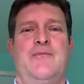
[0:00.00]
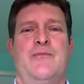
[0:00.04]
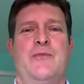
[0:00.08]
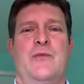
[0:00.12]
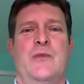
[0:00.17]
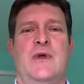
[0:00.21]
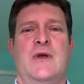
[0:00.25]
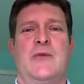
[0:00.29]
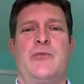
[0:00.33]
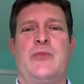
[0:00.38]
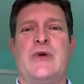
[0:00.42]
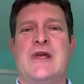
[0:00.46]

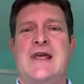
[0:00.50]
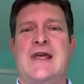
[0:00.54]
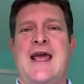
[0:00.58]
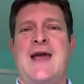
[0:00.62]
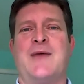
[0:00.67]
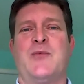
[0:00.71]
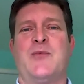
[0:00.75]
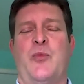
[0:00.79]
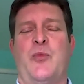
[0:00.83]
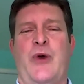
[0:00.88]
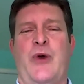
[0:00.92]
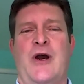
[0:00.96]
it
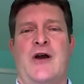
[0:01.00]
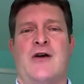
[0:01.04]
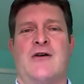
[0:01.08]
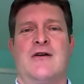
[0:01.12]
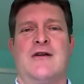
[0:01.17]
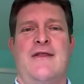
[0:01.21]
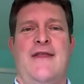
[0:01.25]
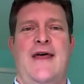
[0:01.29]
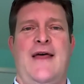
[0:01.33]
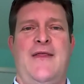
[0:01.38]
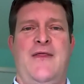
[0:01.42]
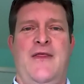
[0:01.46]
became
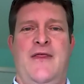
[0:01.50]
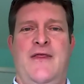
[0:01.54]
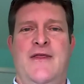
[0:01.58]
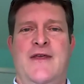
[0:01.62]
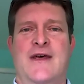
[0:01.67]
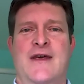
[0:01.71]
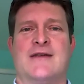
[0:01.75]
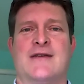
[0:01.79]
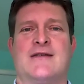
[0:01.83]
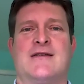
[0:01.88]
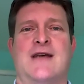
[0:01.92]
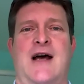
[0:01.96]
apparent that
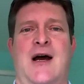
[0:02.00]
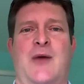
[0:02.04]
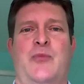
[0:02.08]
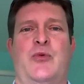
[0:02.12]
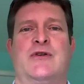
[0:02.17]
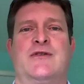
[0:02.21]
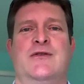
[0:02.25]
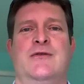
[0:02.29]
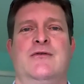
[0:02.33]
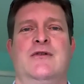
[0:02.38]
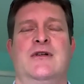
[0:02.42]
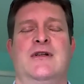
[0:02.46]
this
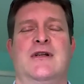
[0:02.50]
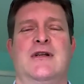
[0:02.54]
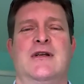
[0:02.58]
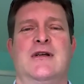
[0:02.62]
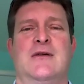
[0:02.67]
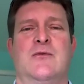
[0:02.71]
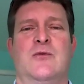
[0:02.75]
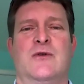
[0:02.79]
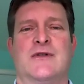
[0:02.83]
opportunity